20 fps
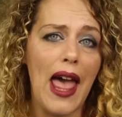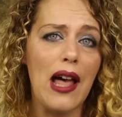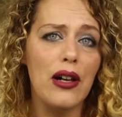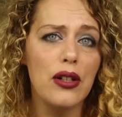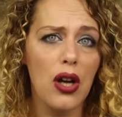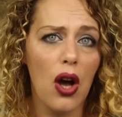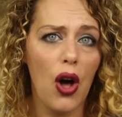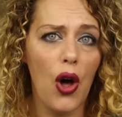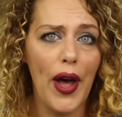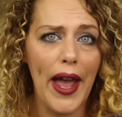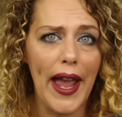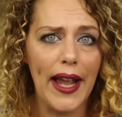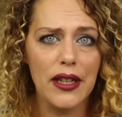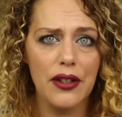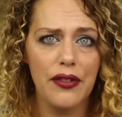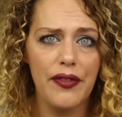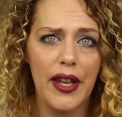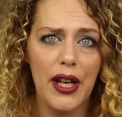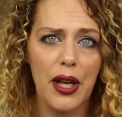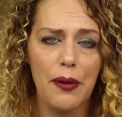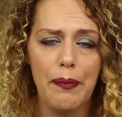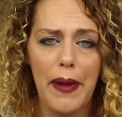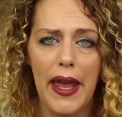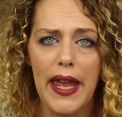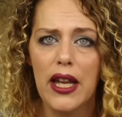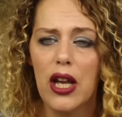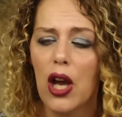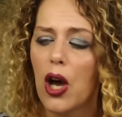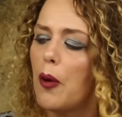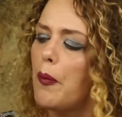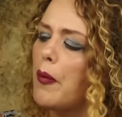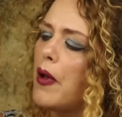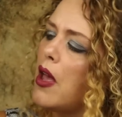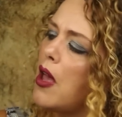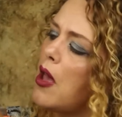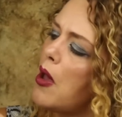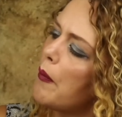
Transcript: alcohol activated makeup,